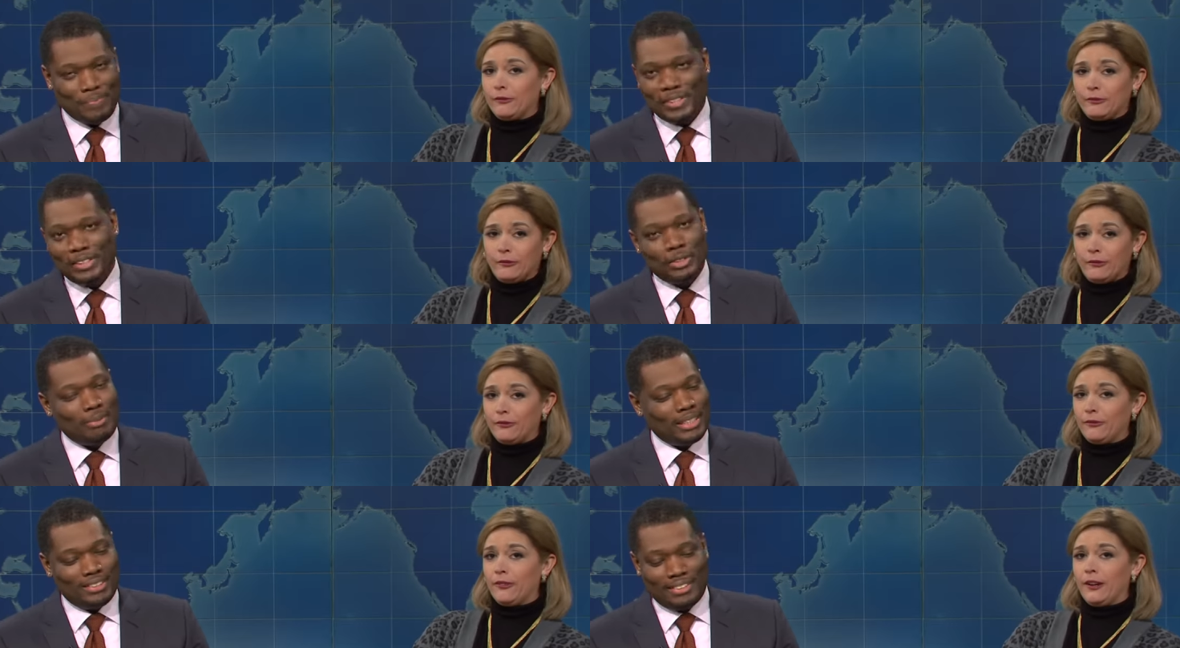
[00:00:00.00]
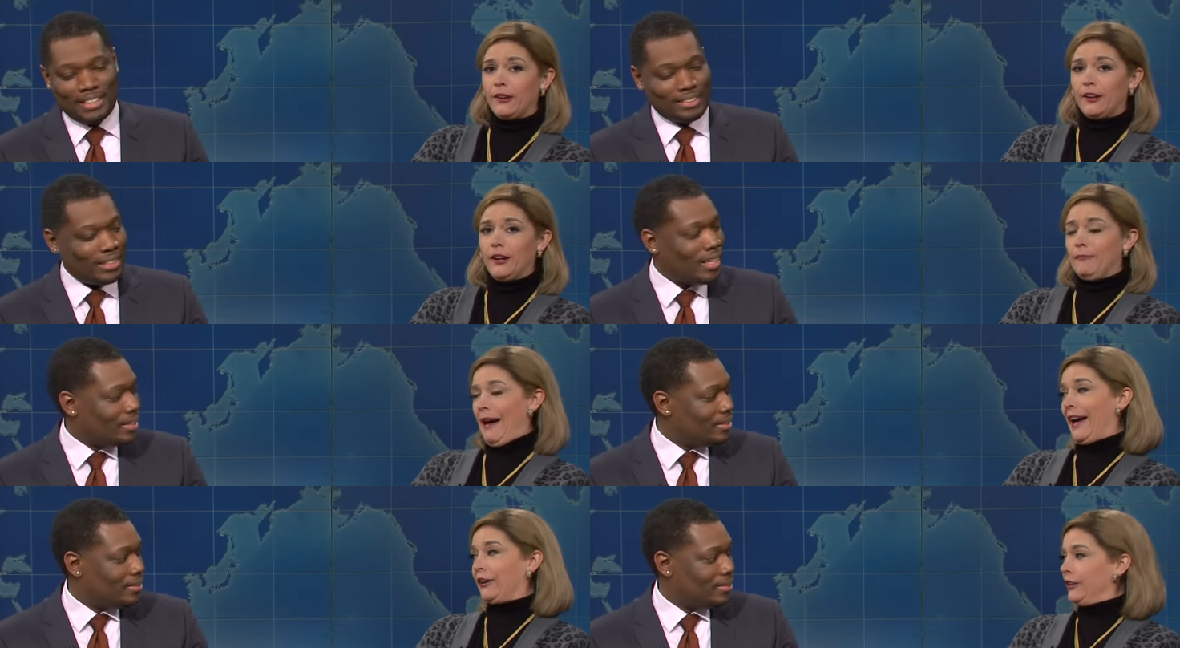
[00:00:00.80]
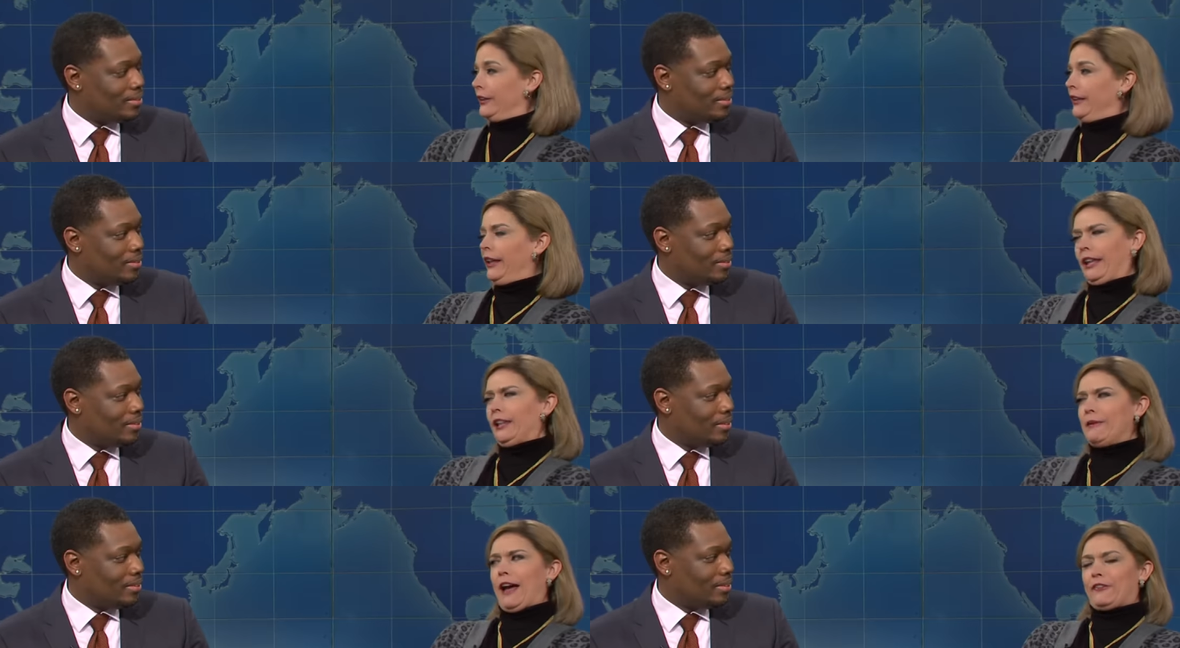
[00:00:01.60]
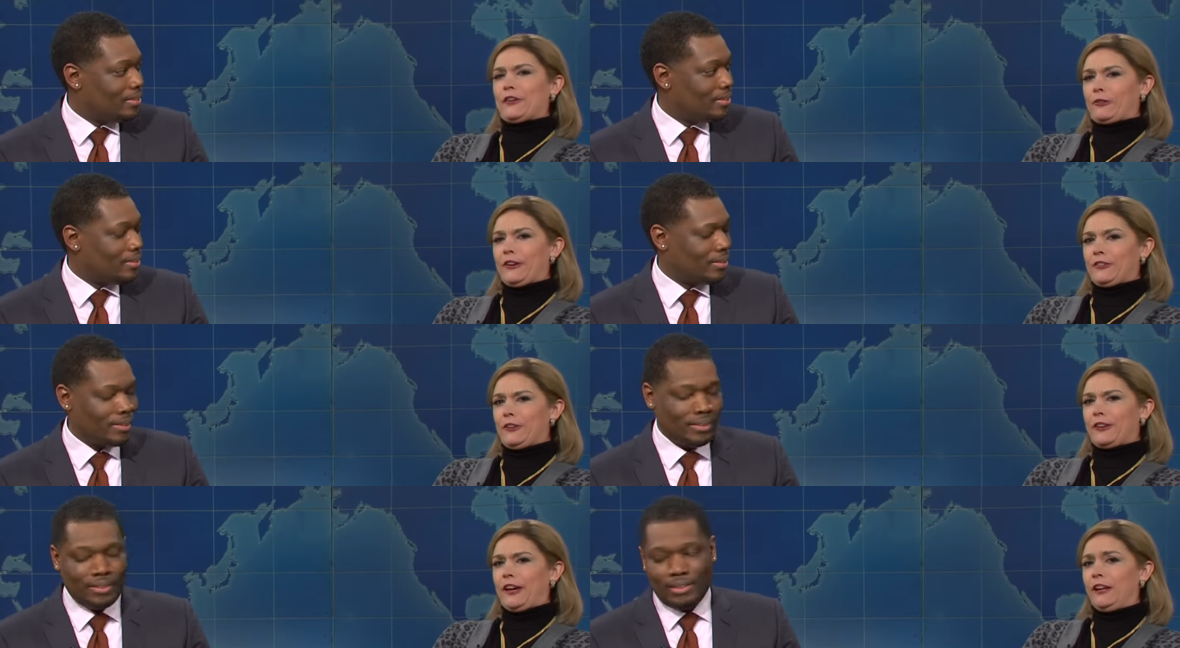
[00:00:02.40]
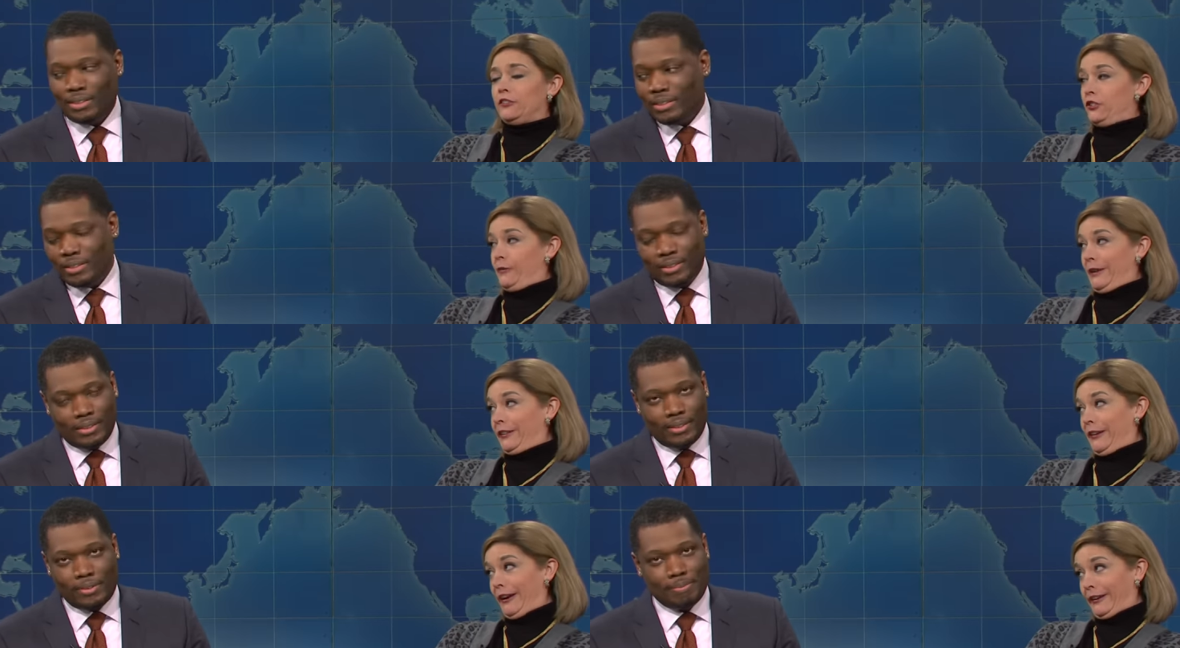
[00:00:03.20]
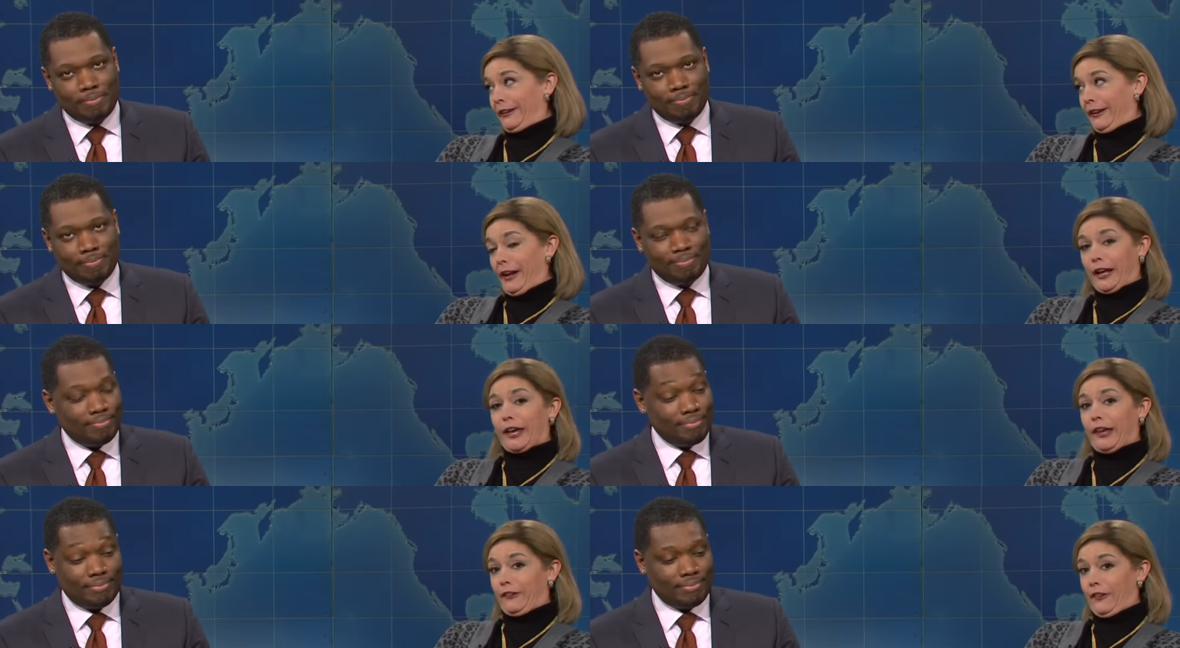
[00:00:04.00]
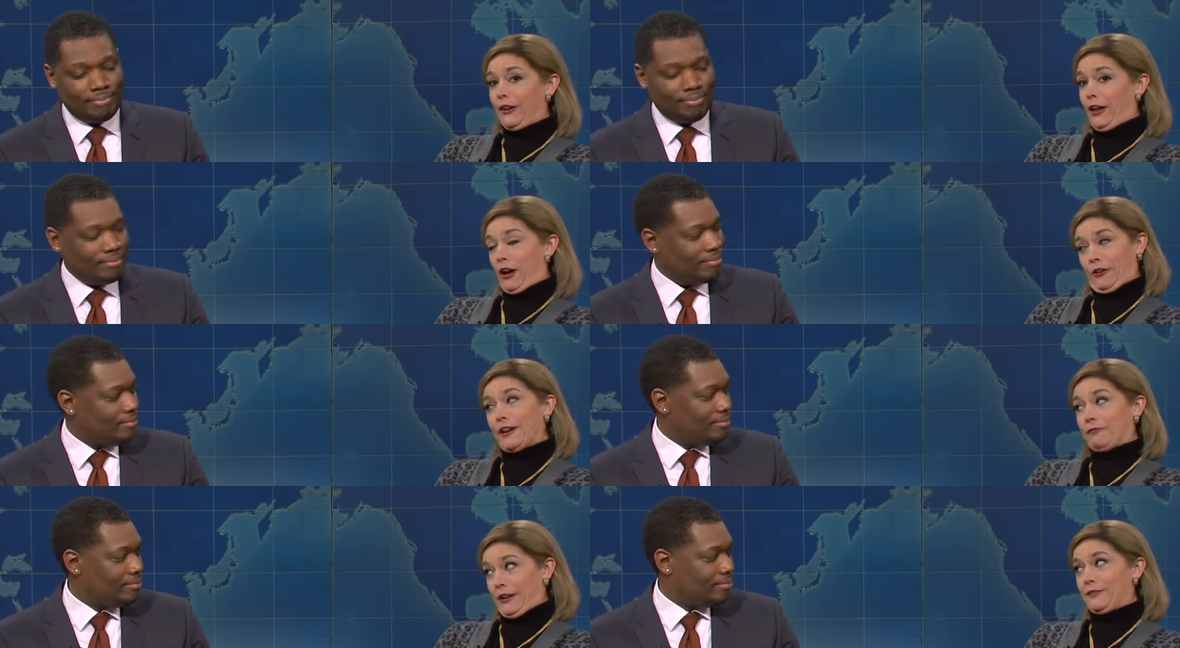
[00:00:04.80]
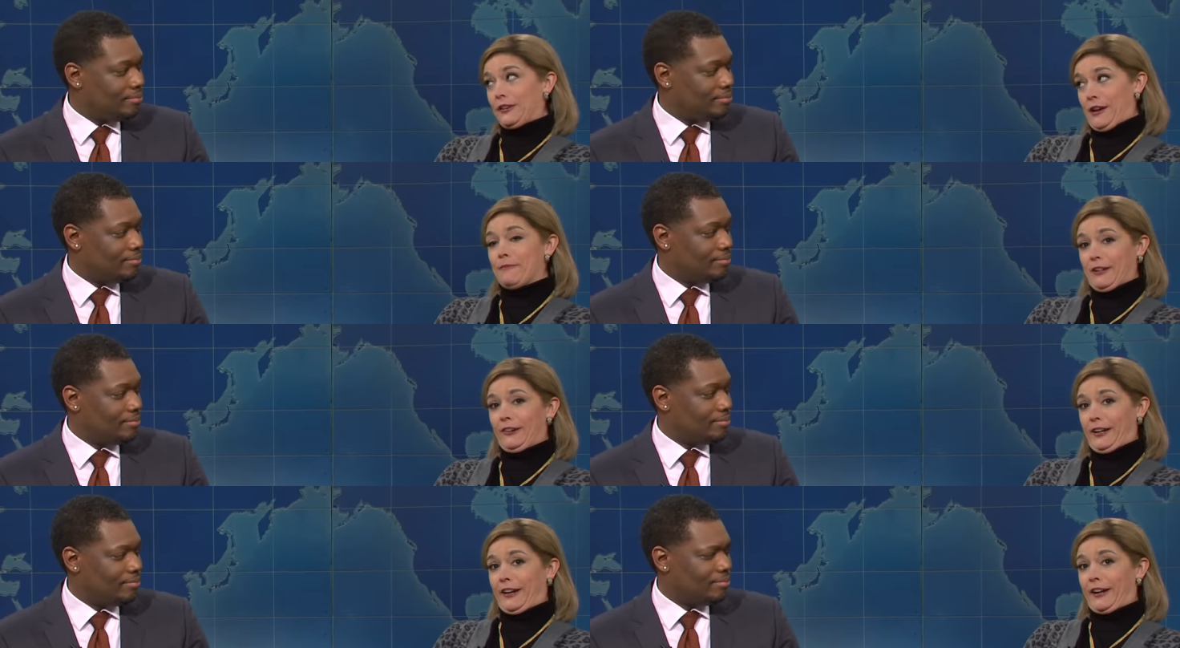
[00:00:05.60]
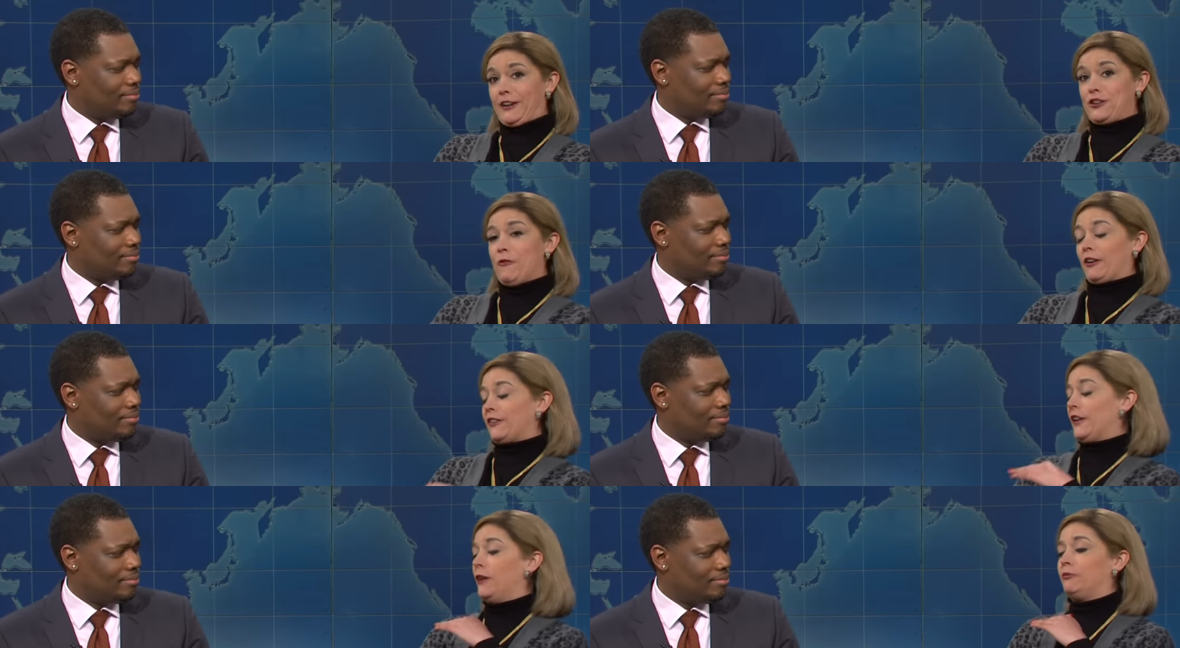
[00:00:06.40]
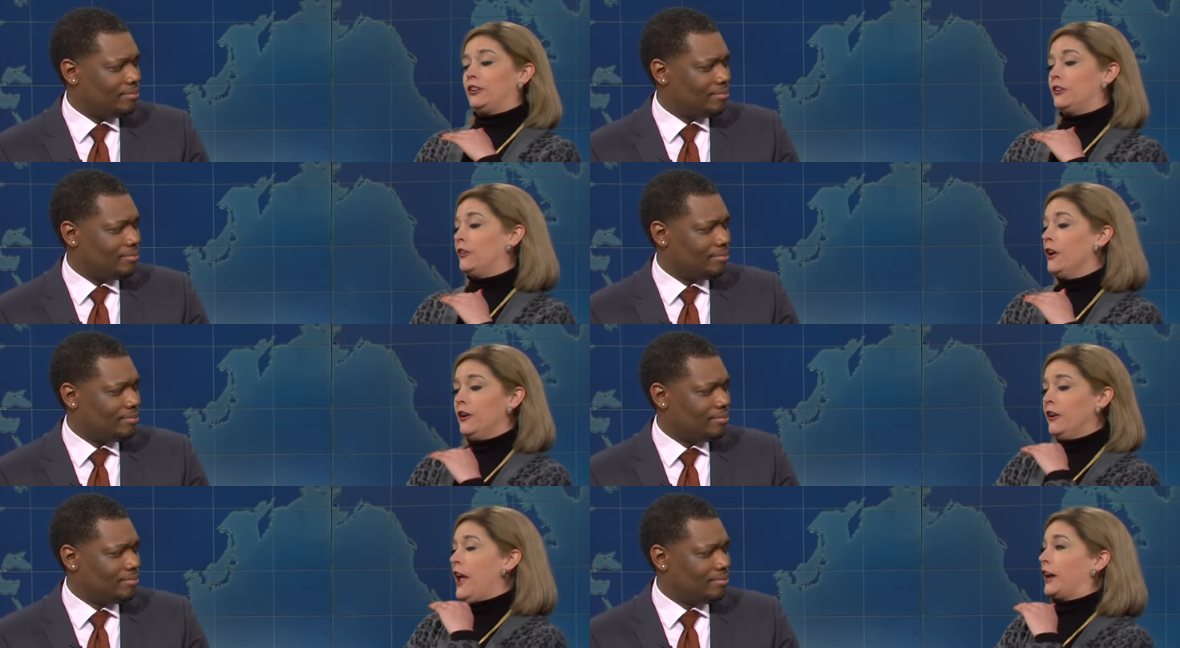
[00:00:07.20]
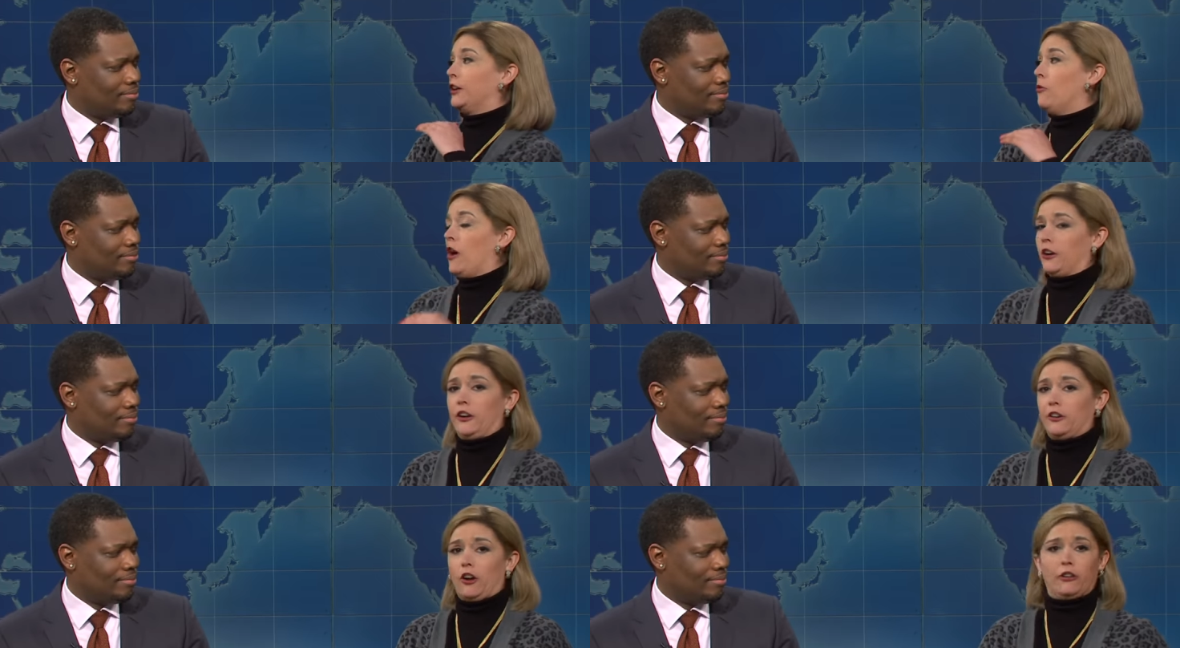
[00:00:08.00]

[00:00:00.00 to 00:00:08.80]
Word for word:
Speaker 1: Nobody says that.
Speaker 2: Michael, let me ask you a question, okay? Did you build an ark? Because a great flood's a coming, okay? And you are just up to your neck in water, and you're going,